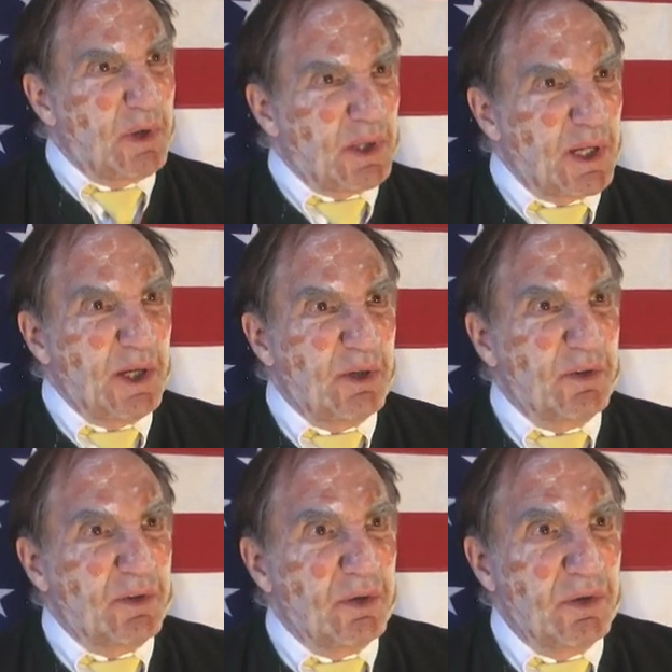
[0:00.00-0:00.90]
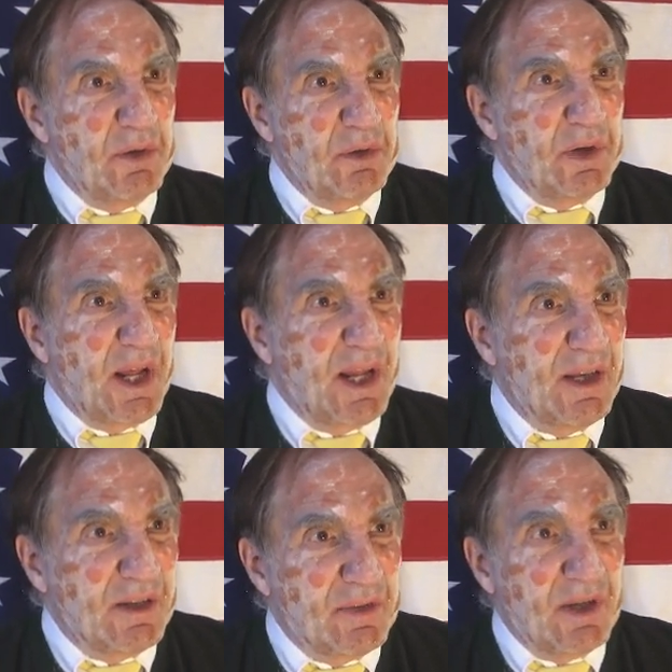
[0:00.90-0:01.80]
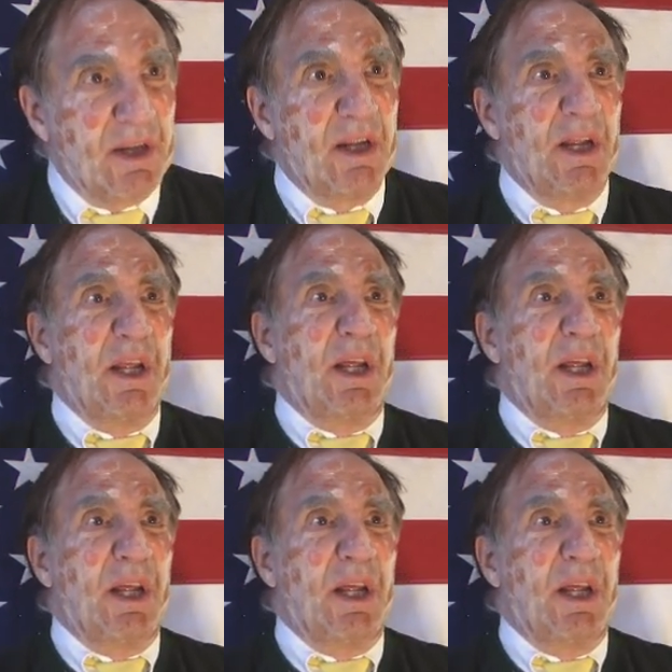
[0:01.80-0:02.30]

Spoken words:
will lead you to new days. And